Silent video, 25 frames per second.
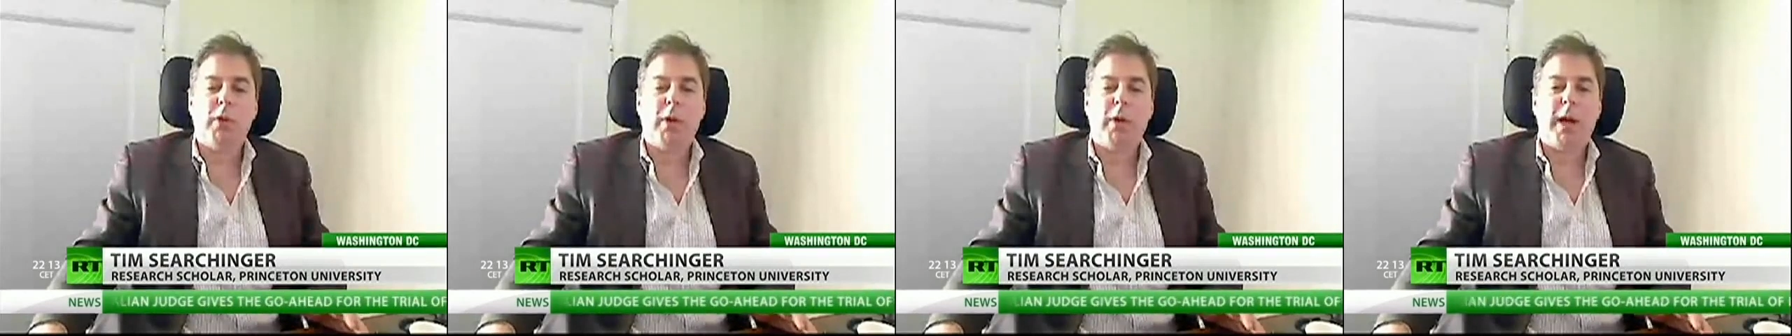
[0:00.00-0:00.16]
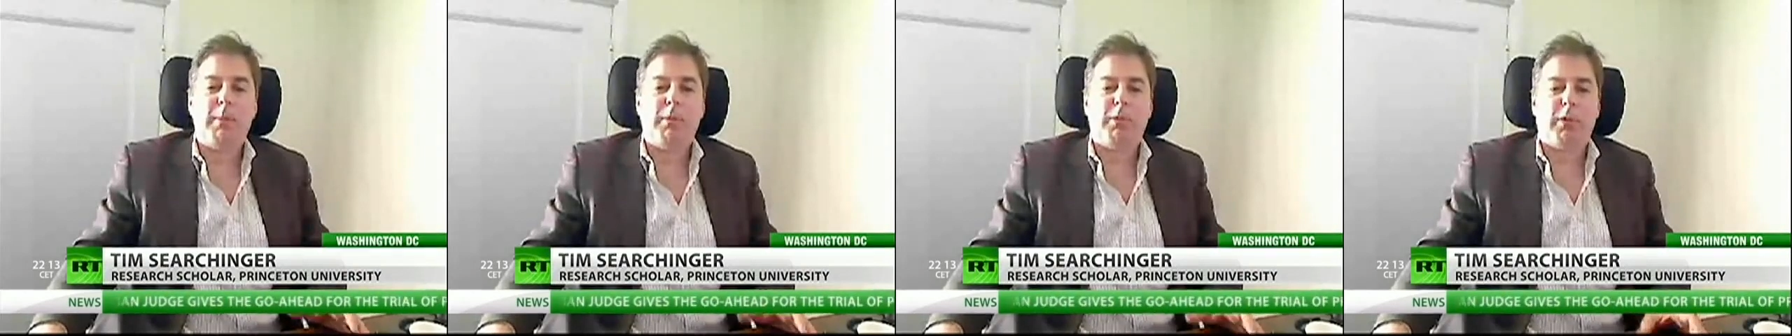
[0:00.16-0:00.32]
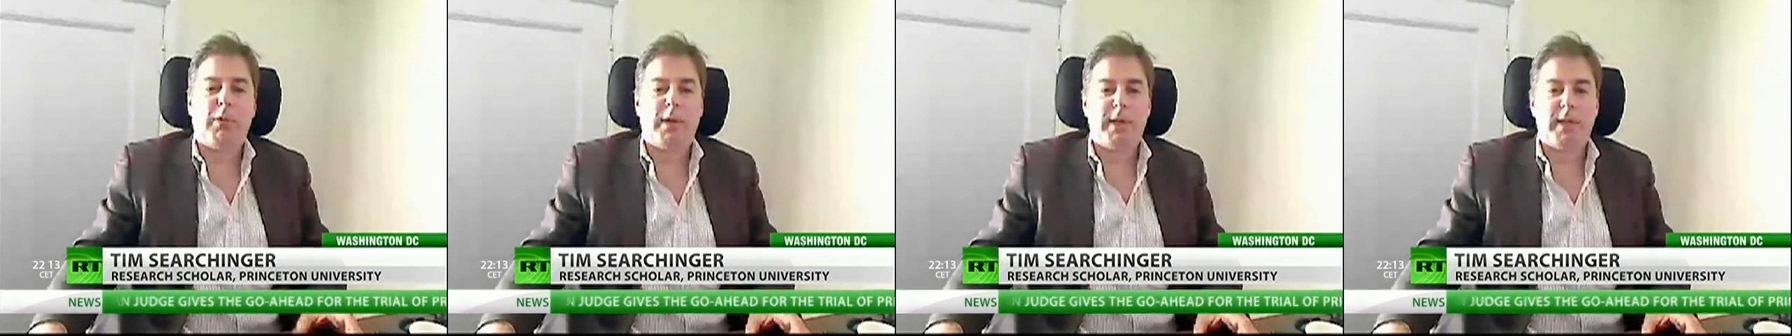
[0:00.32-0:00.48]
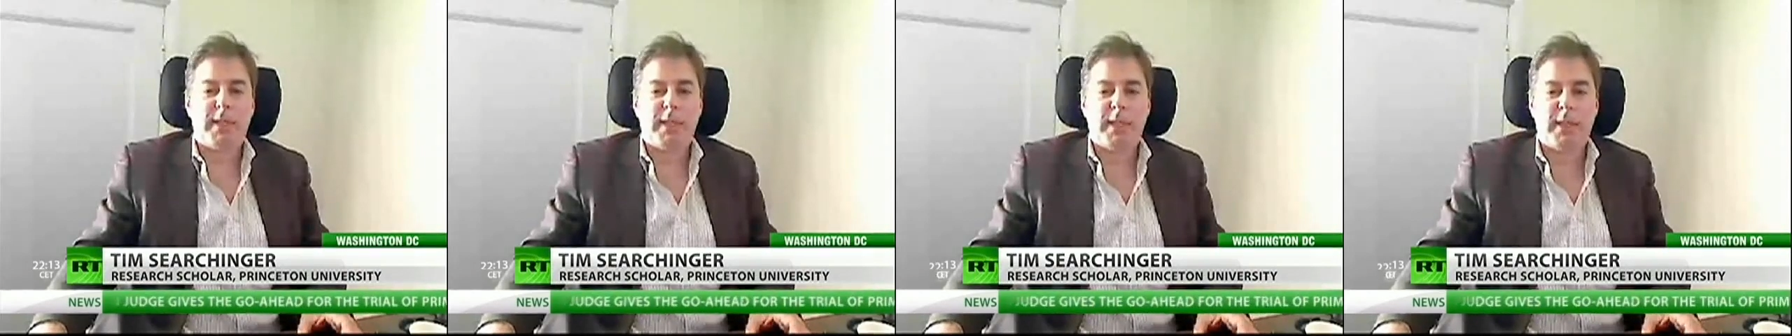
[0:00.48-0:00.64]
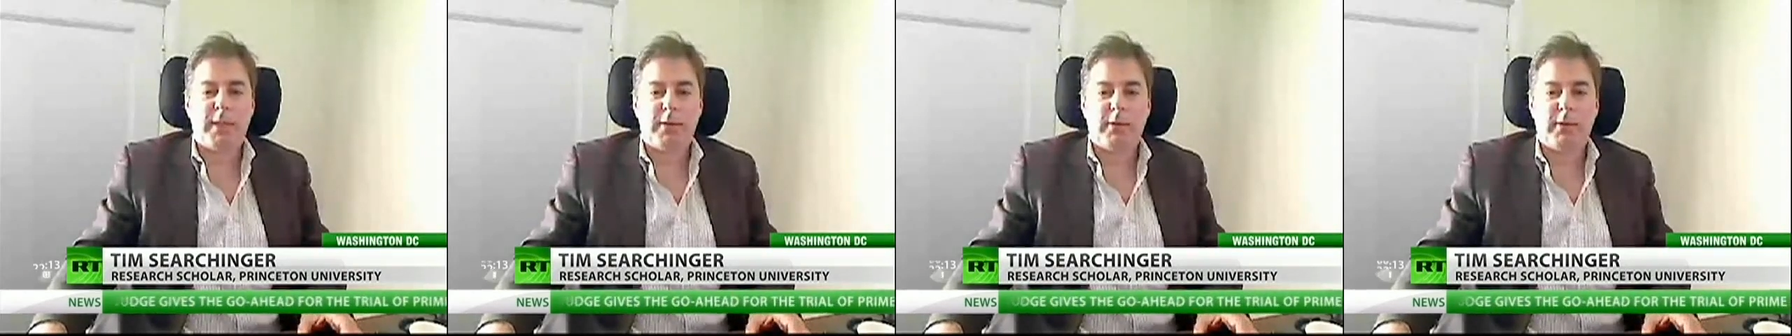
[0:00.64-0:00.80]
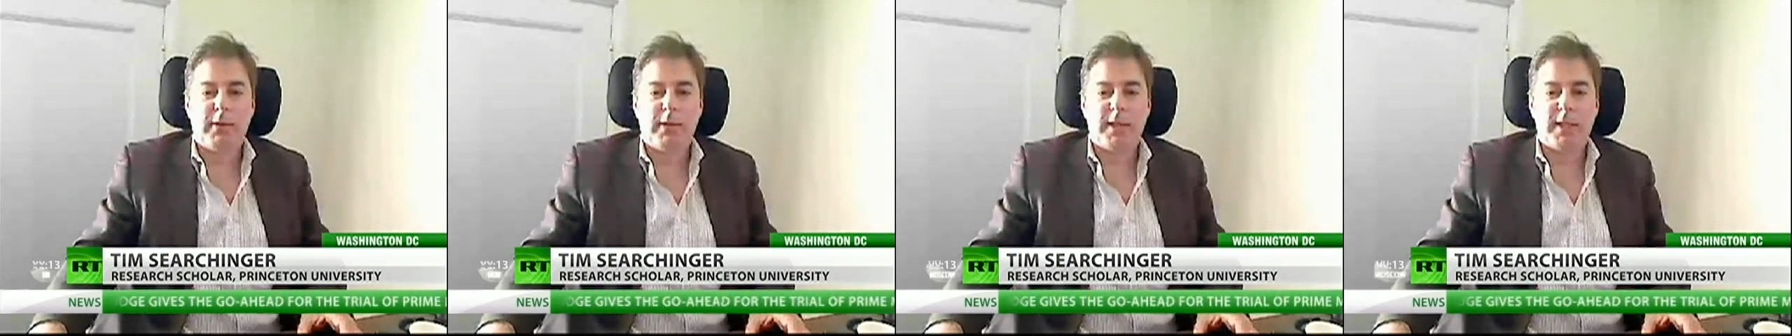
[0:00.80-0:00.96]
crop price
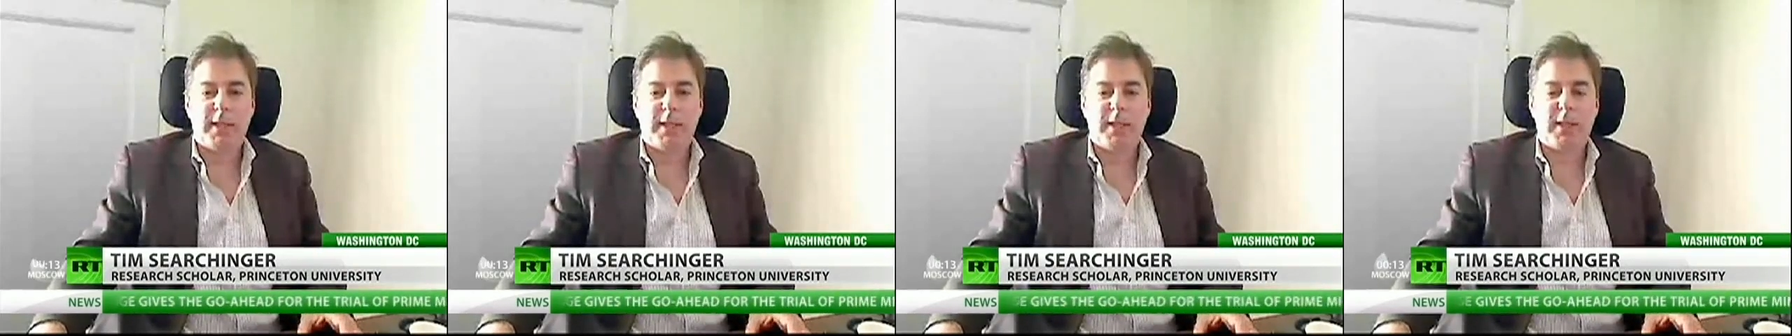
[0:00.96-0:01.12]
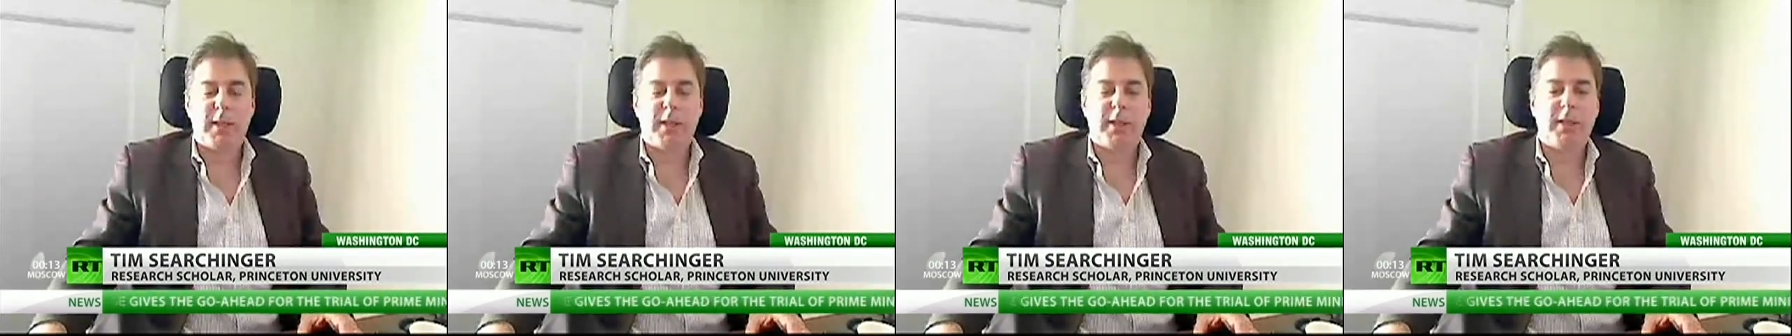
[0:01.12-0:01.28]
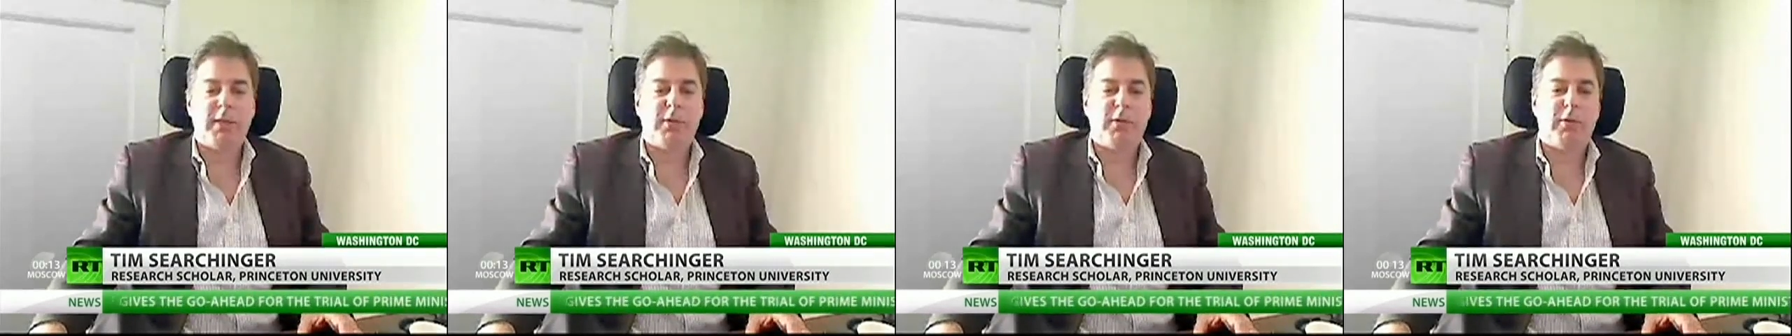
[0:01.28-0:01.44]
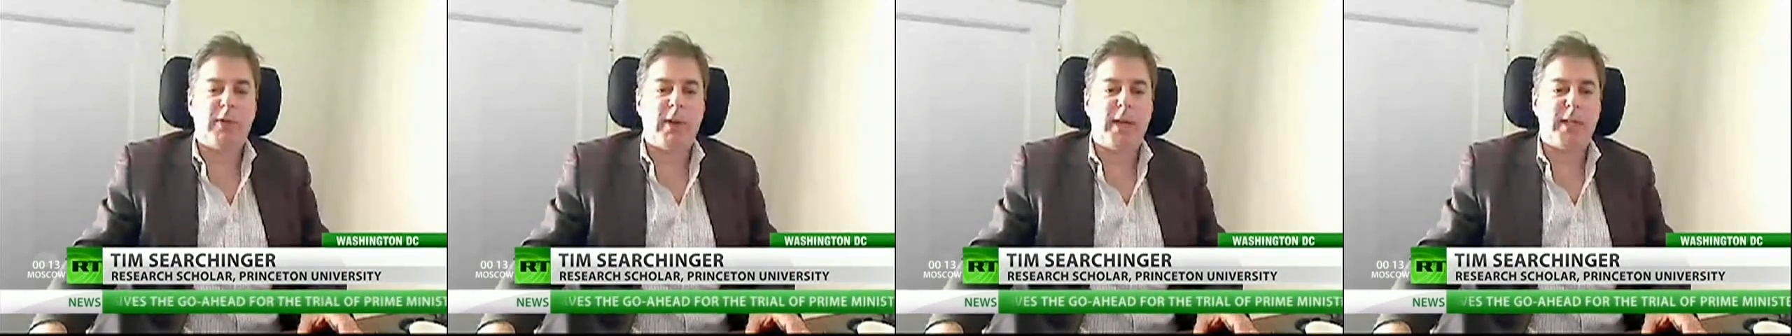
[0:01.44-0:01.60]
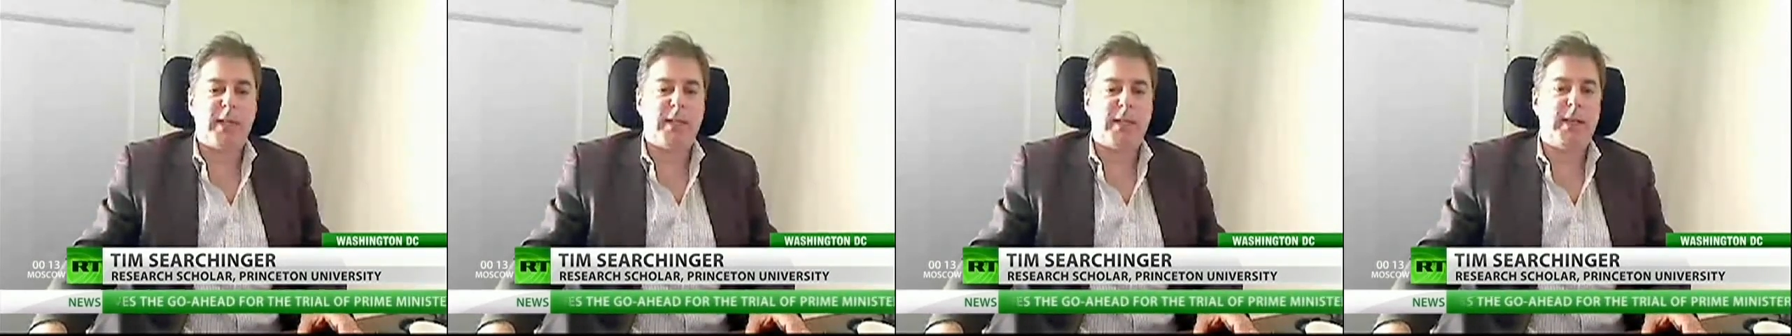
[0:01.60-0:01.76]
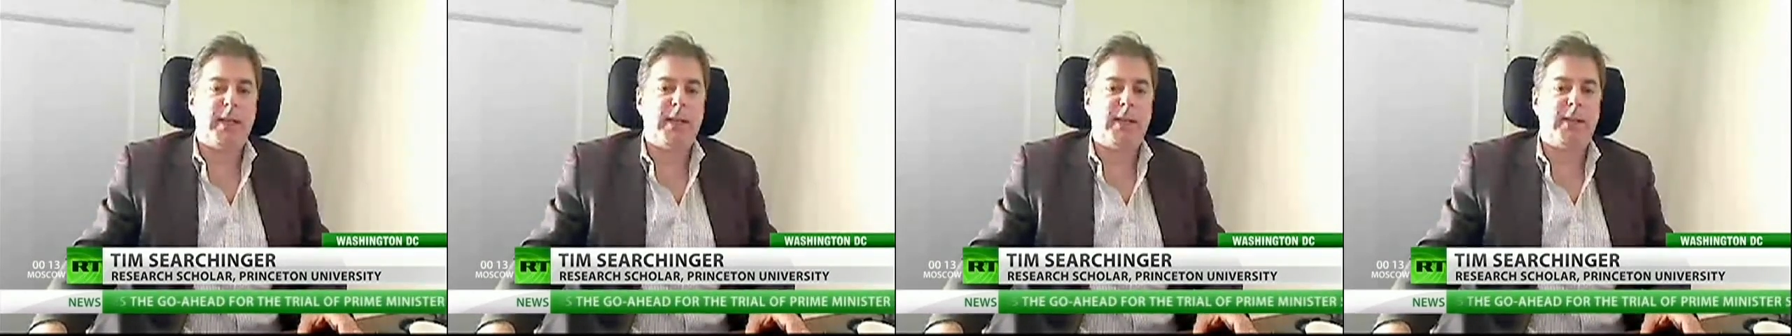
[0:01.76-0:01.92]
increases can
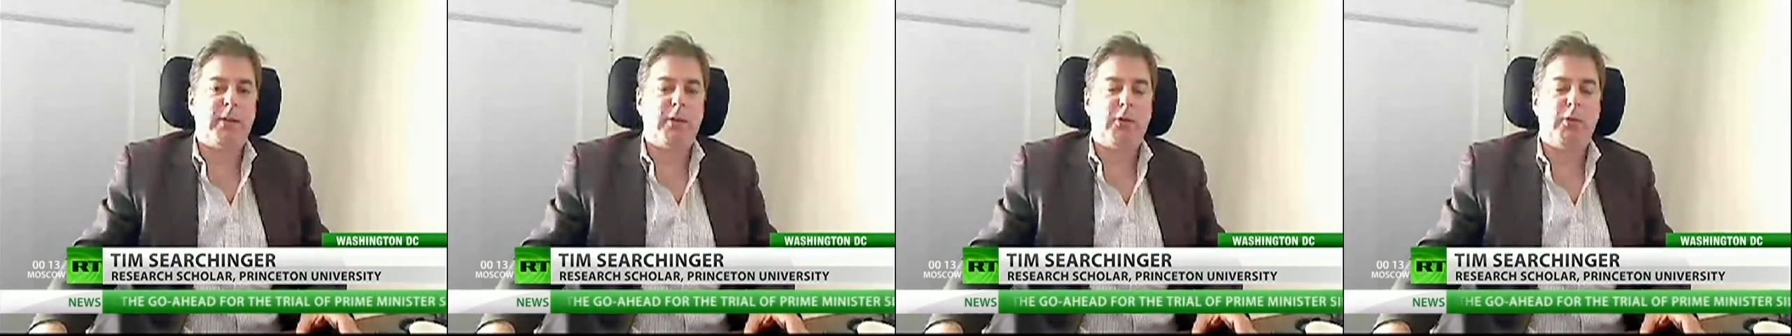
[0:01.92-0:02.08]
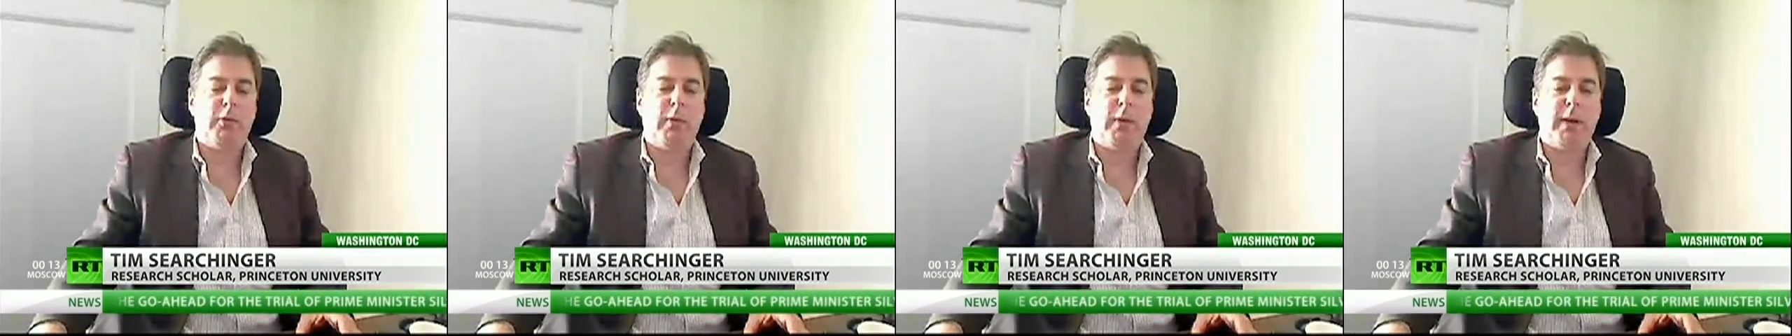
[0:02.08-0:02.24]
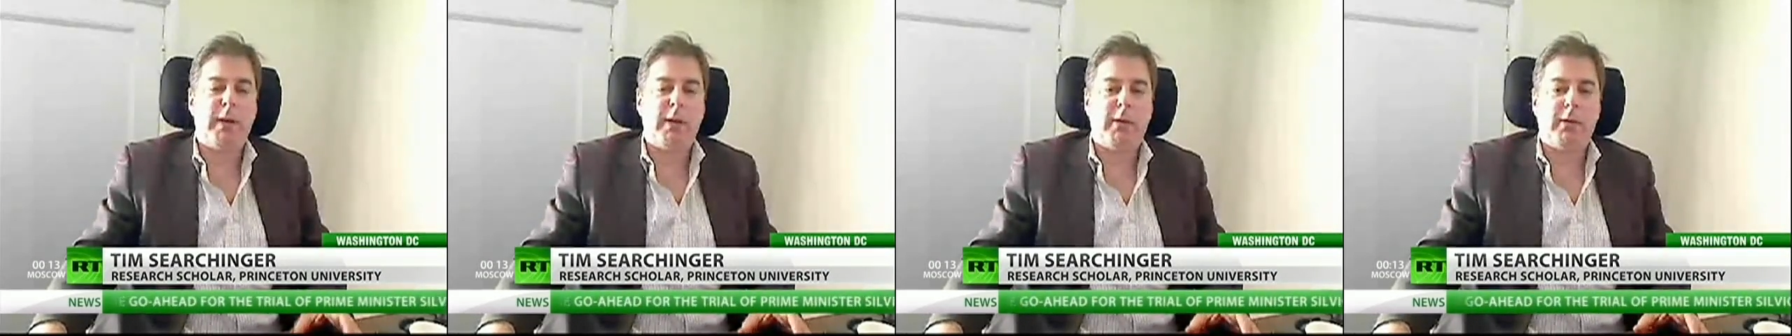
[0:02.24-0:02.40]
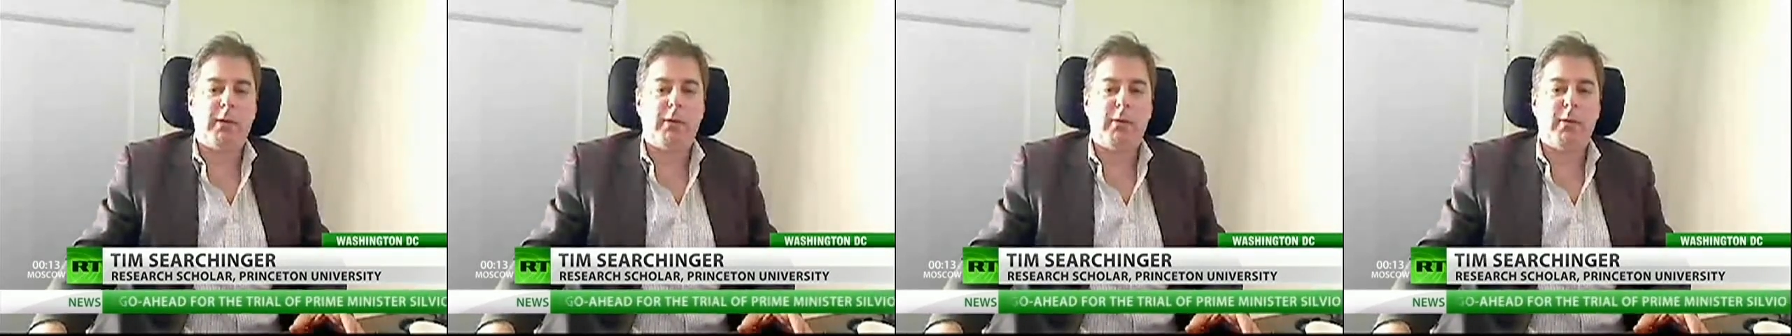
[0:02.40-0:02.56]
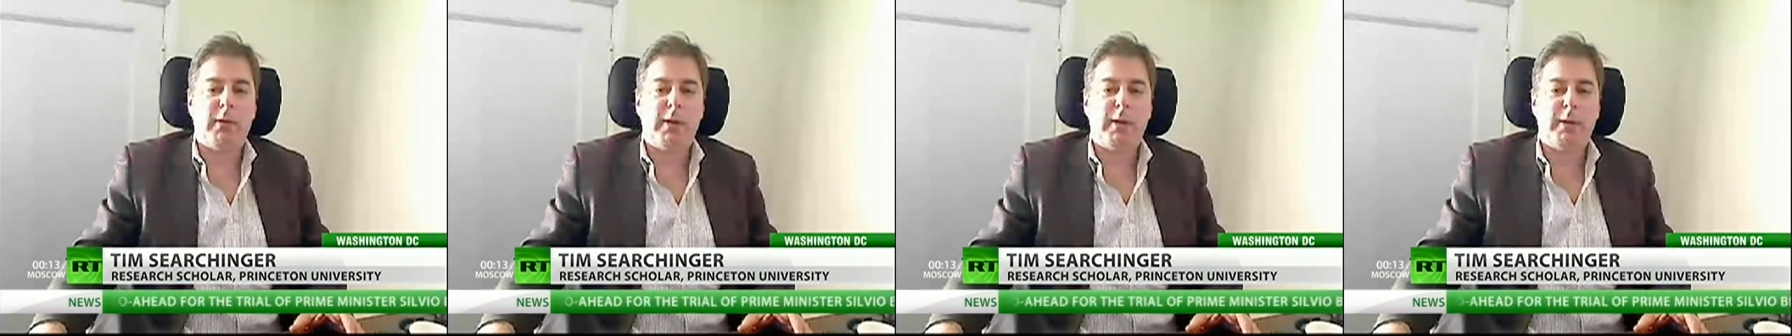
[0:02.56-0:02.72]
translate into 20% or